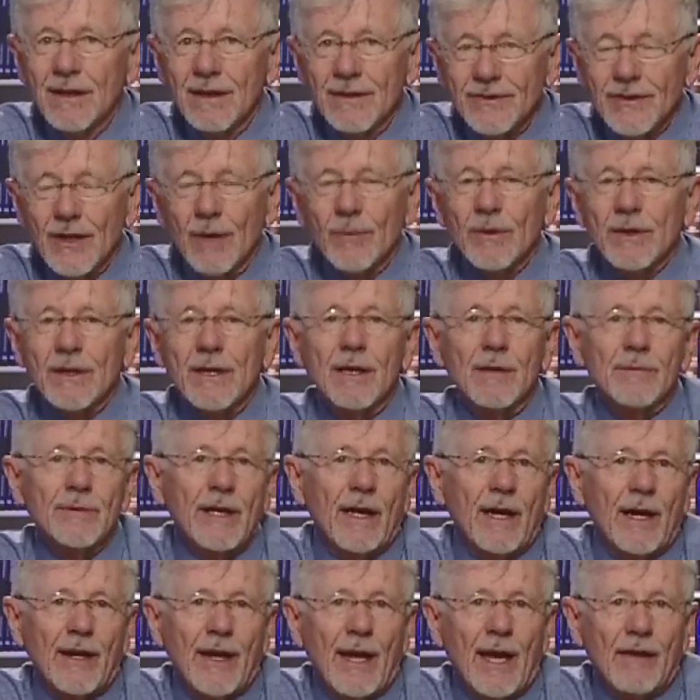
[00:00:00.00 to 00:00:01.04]
Someone comes
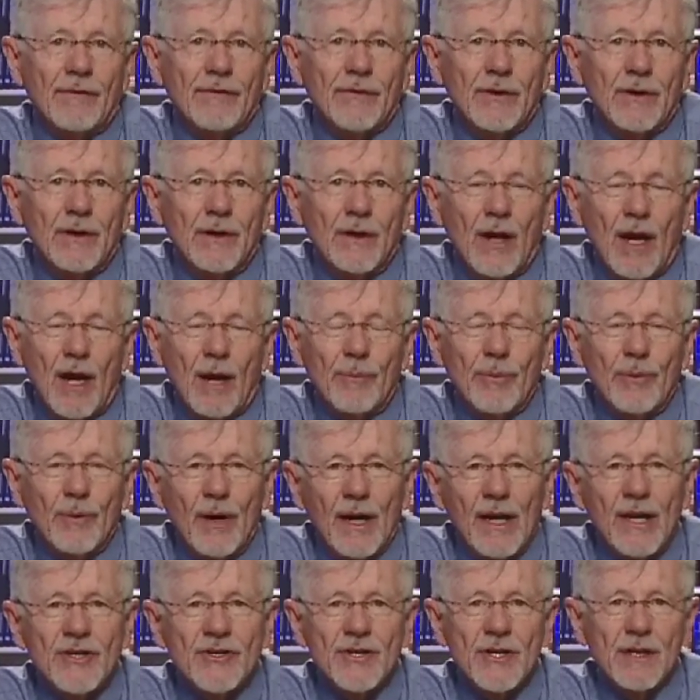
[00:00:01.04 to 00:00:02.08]
out after an
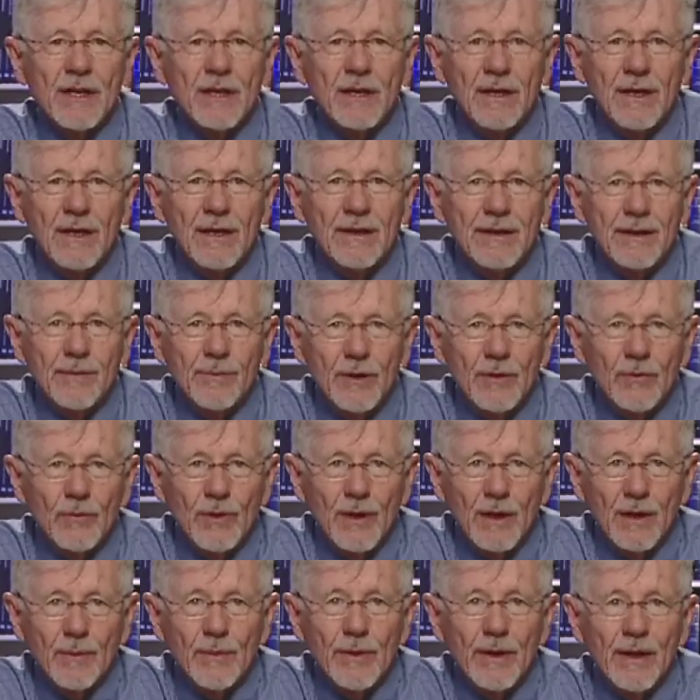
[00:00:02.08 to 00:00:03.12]
operation and needs to be
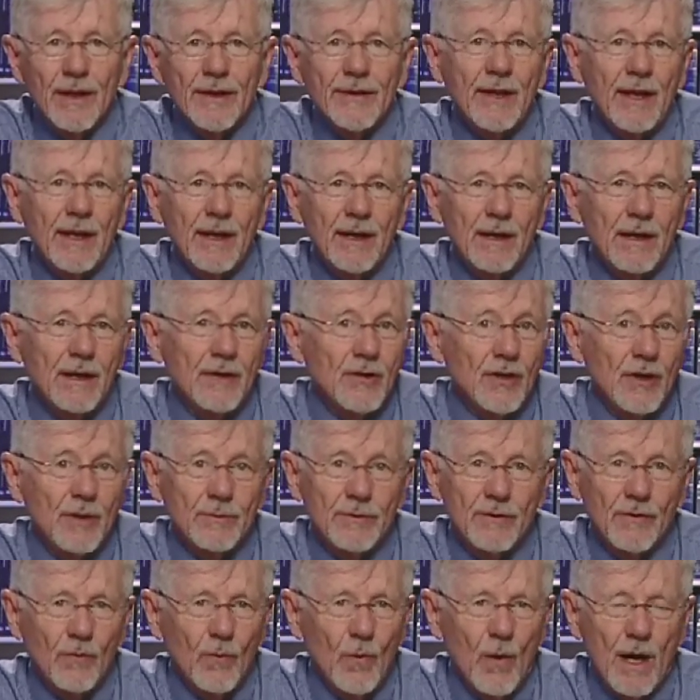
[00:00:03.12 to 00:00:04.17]
rehabilitated in terms
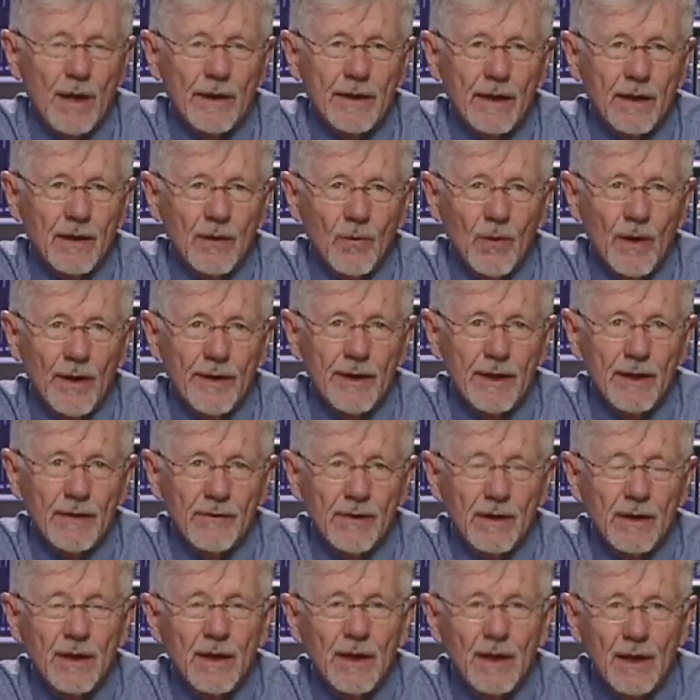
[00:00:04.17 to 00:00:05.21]
of walking or
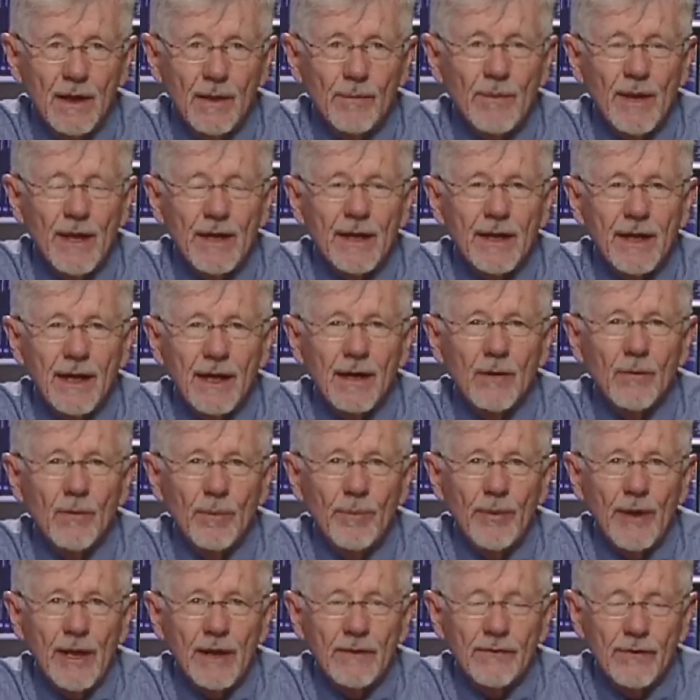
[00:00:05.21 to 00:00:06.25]
whatever. Medicare will
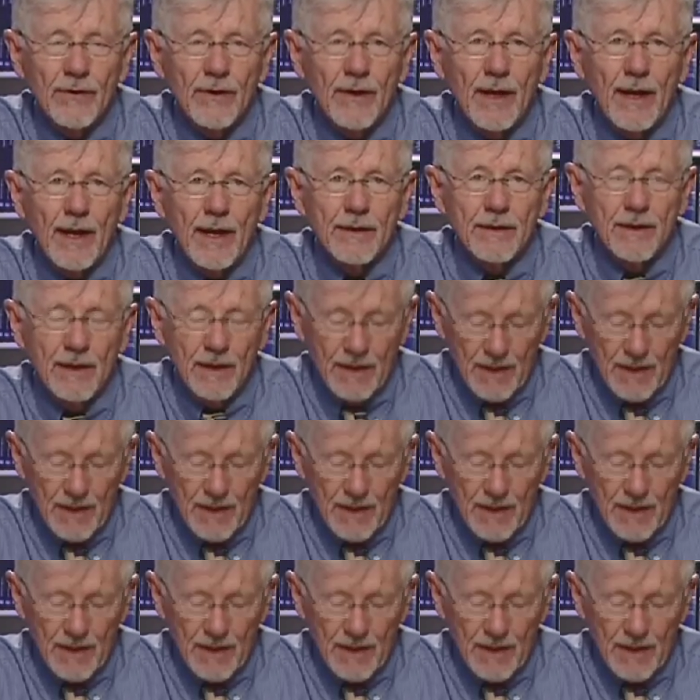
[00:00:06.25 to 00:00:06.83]
pay for that.